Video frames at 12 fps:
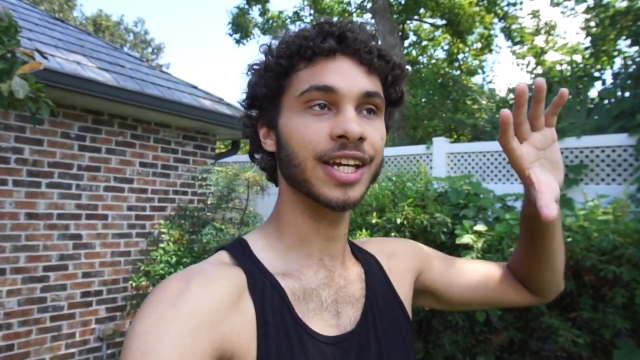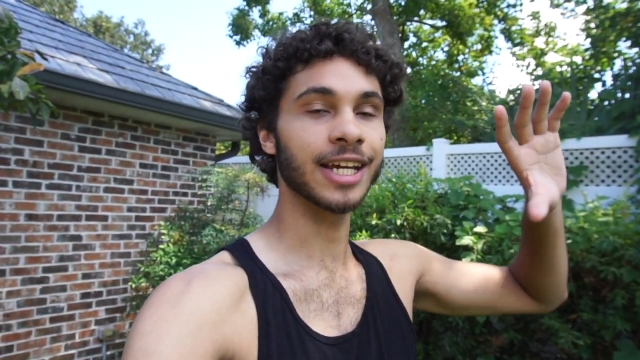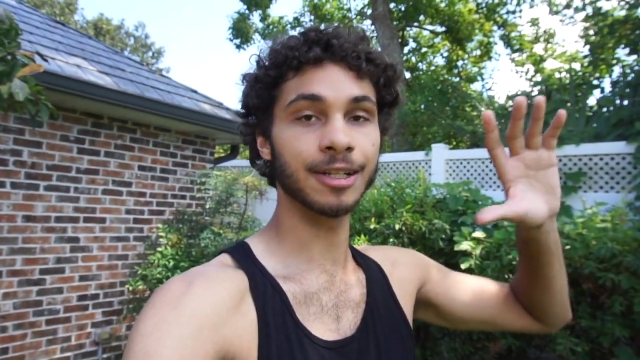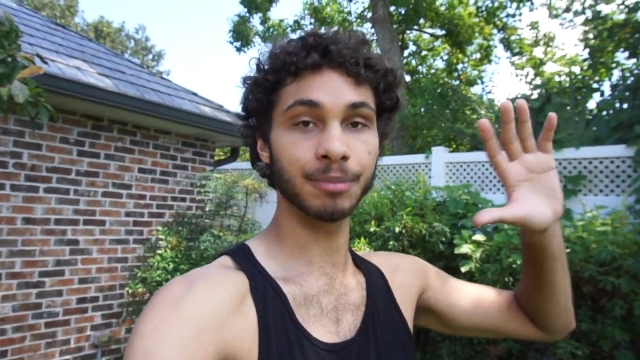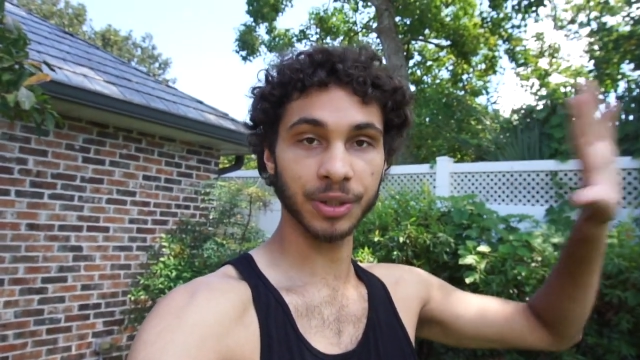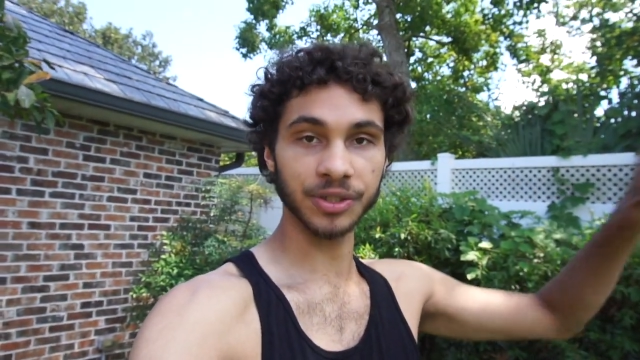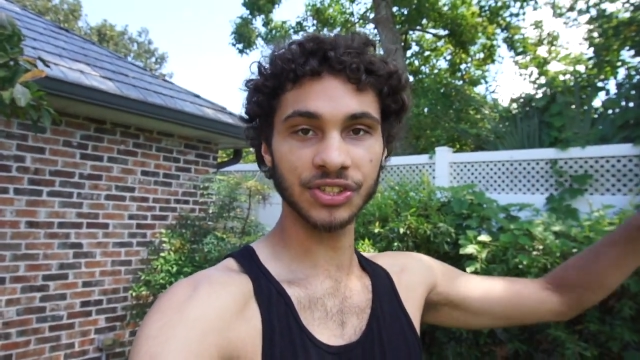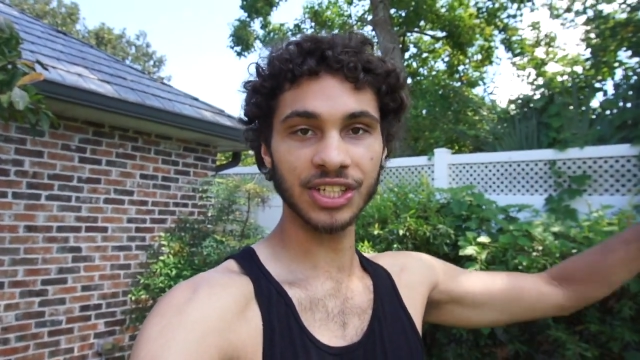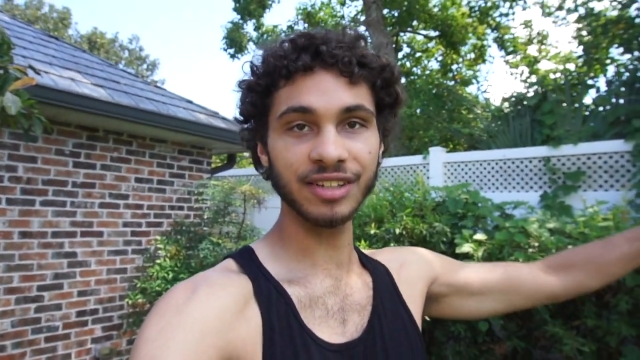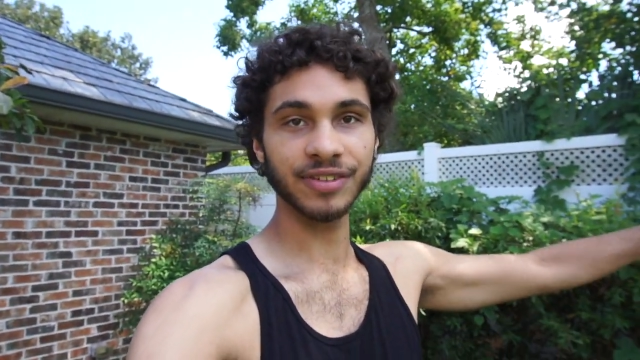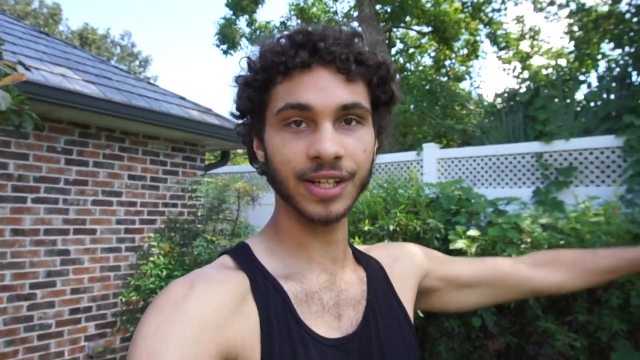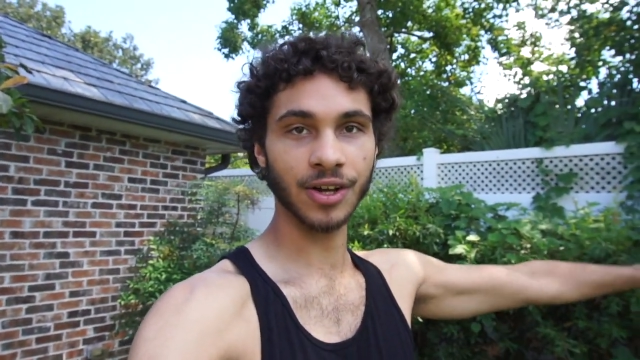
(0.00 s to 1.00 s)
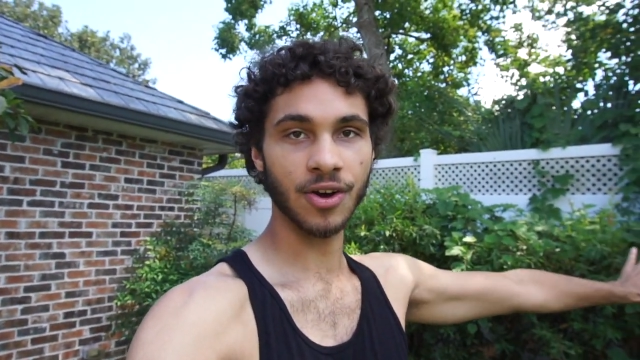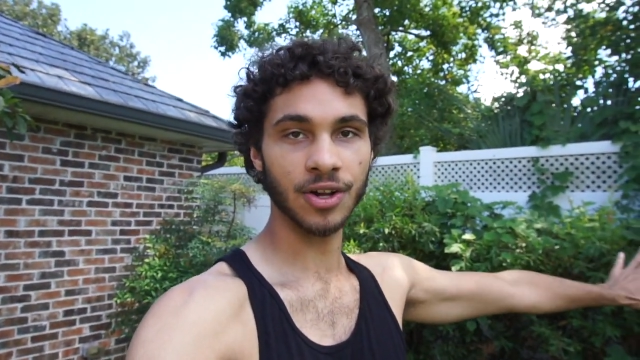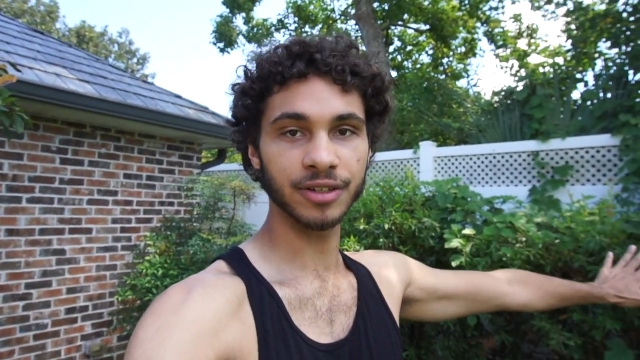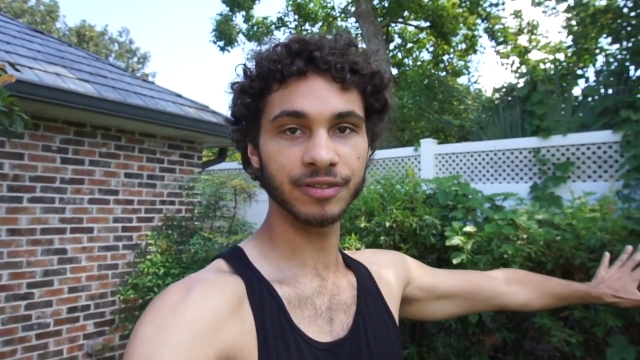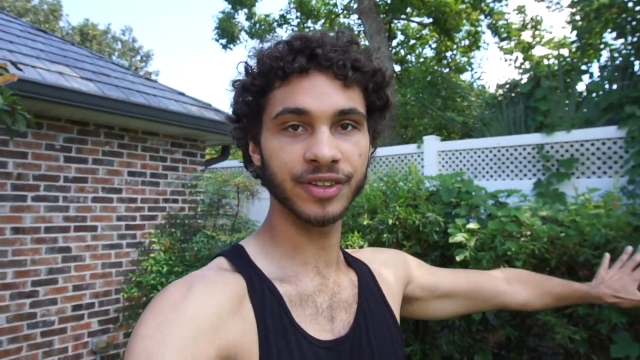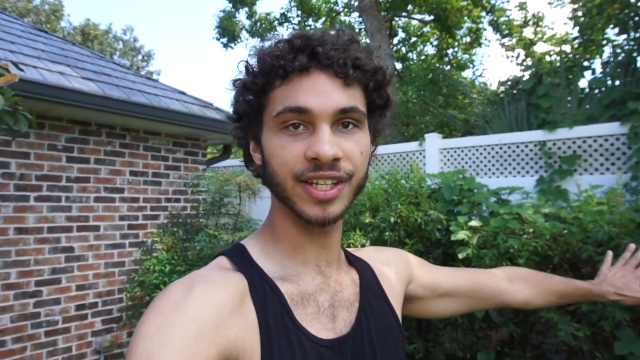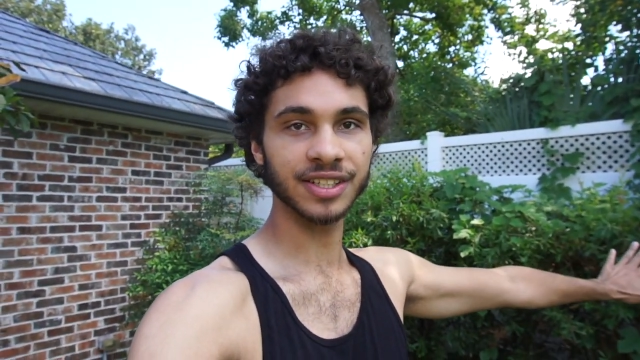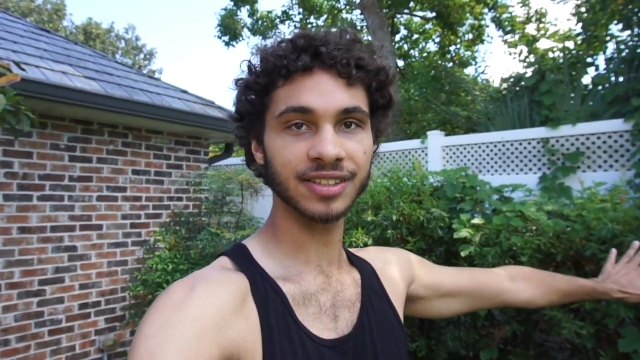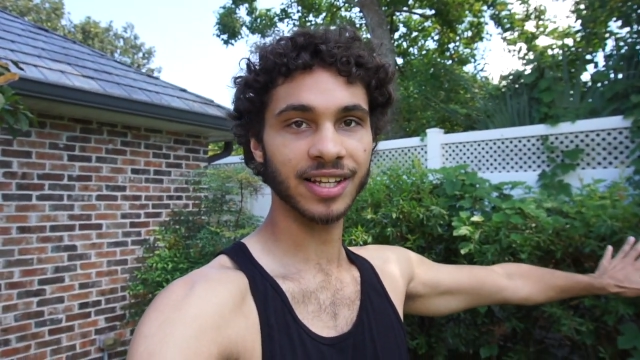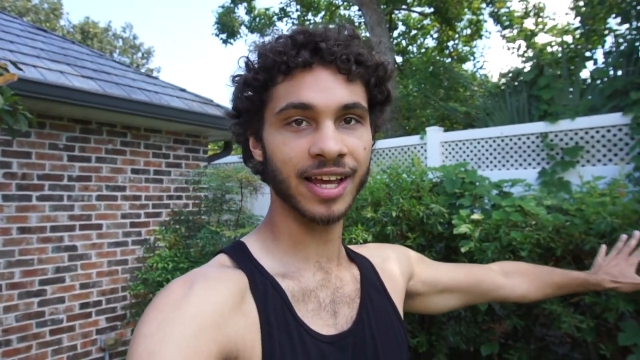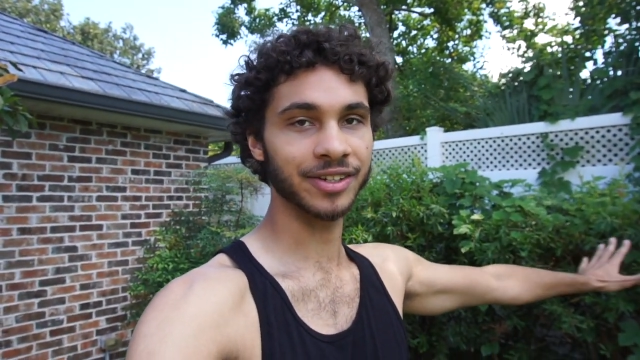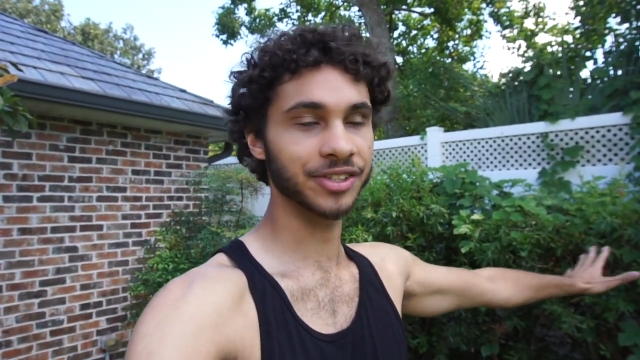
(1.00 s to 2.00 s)
in perceiving all of this
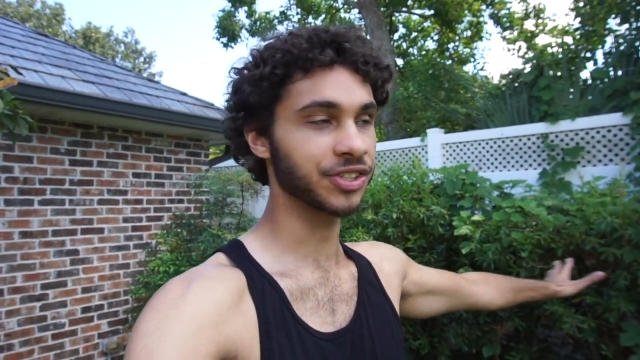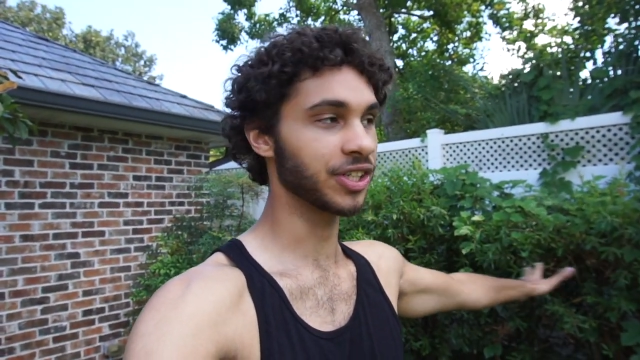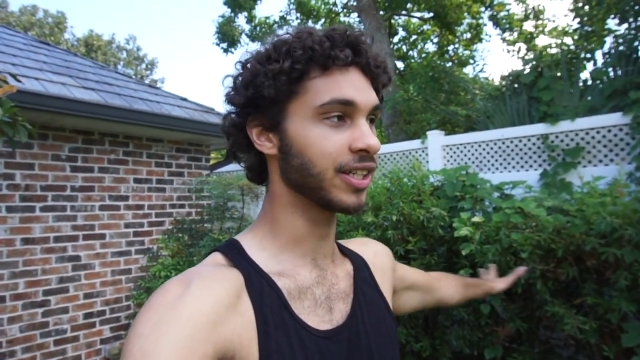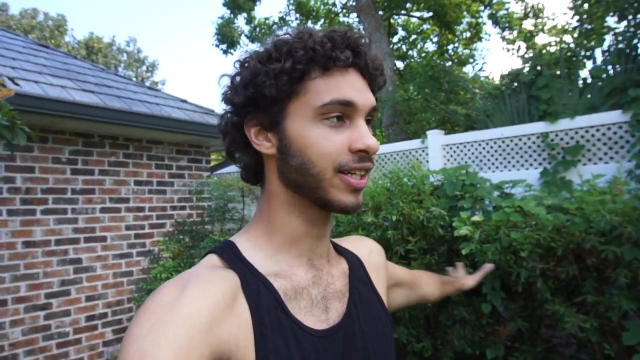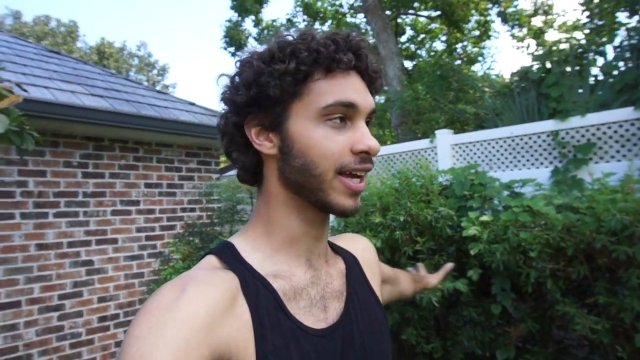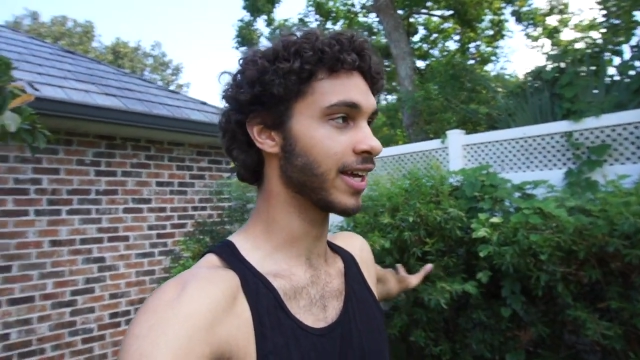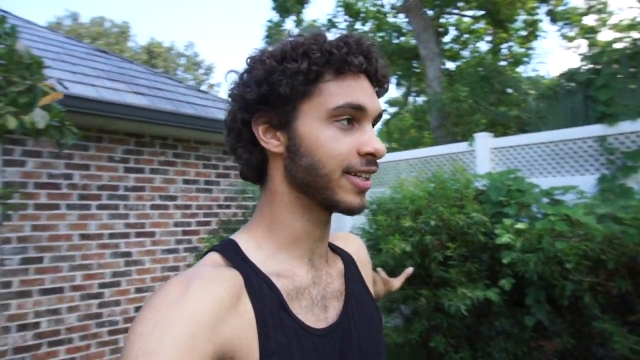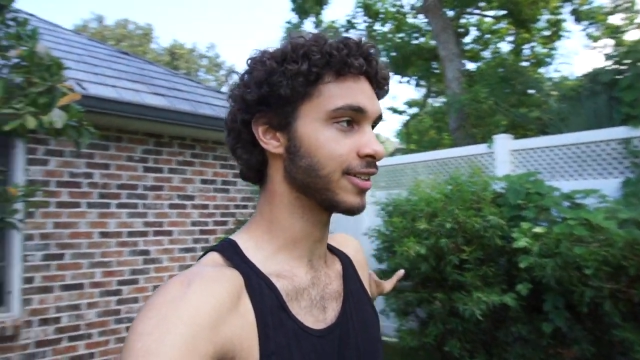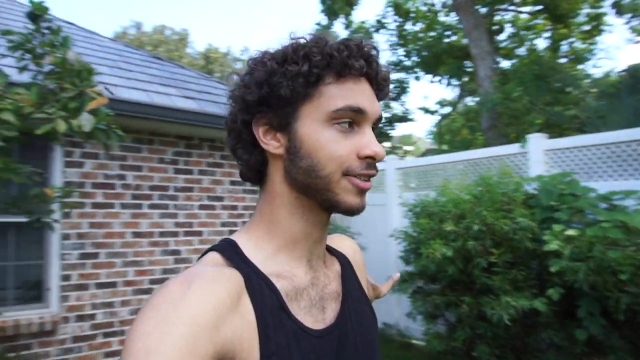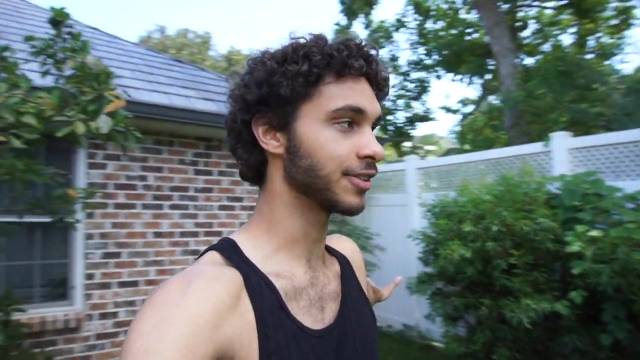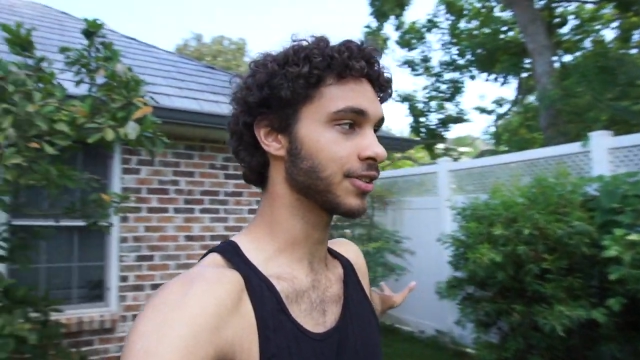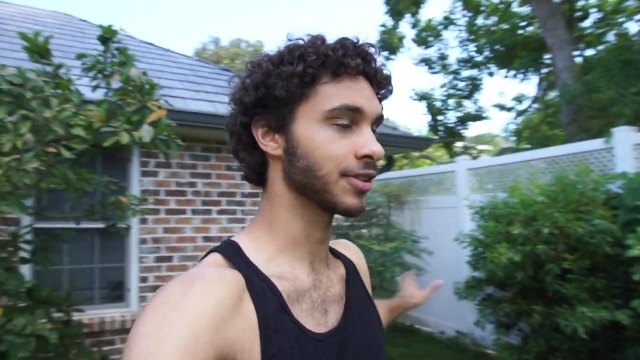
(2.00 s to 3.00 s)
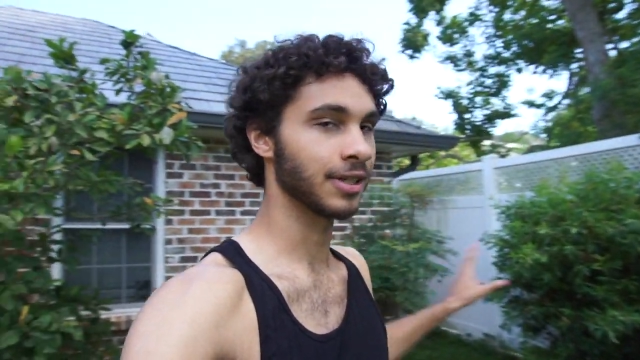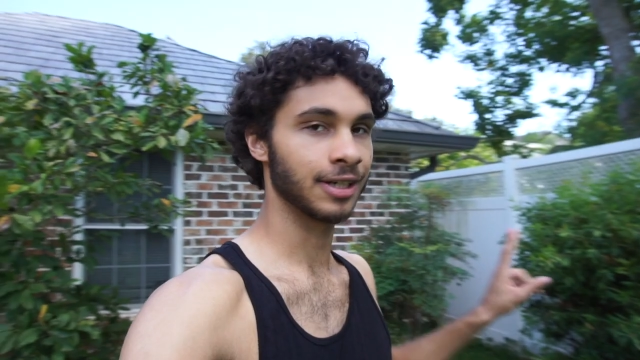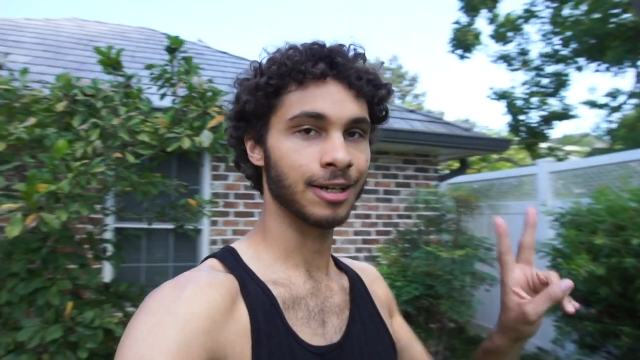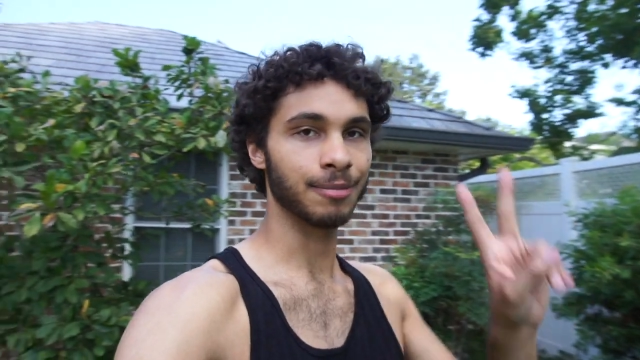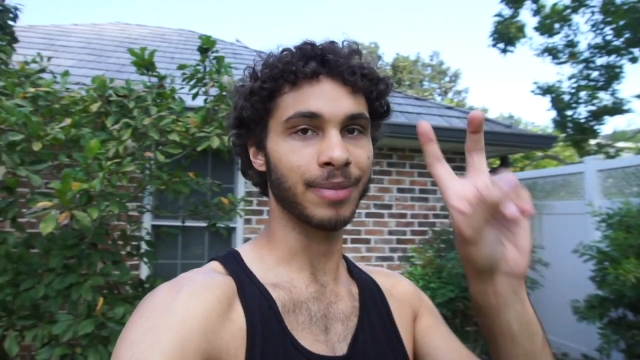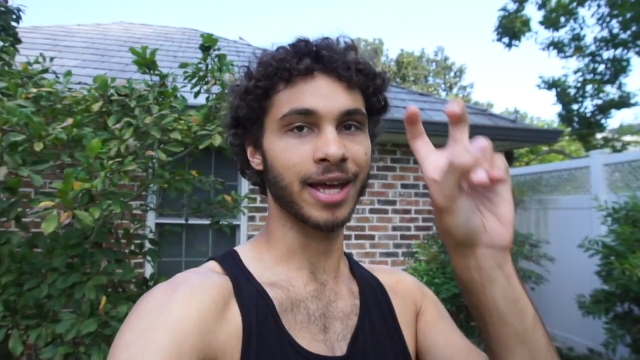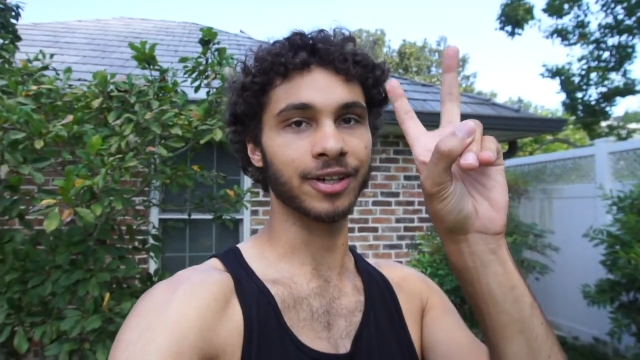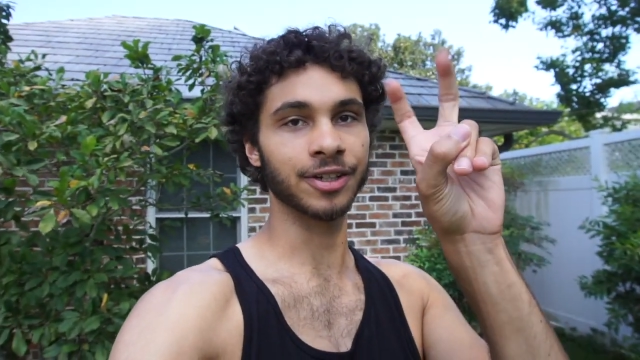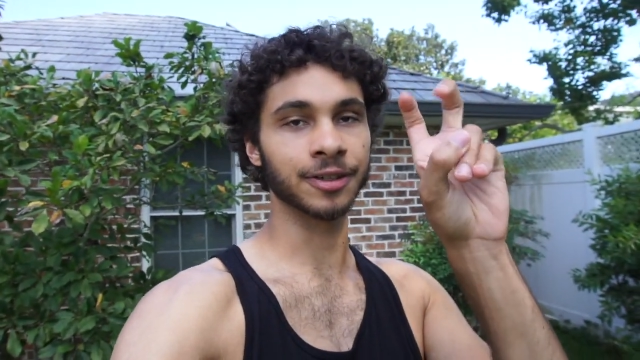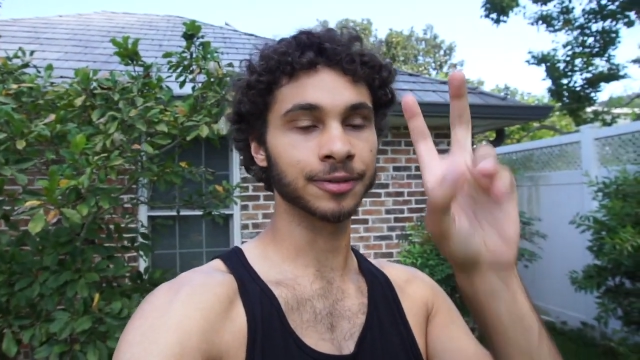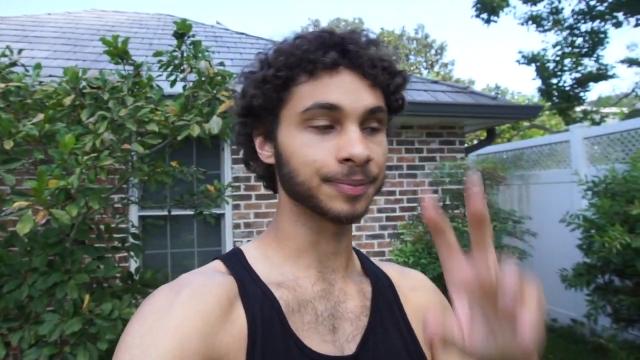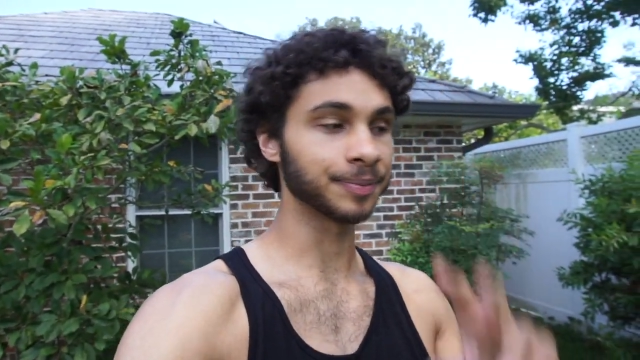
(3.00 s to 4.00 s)
energy and matter,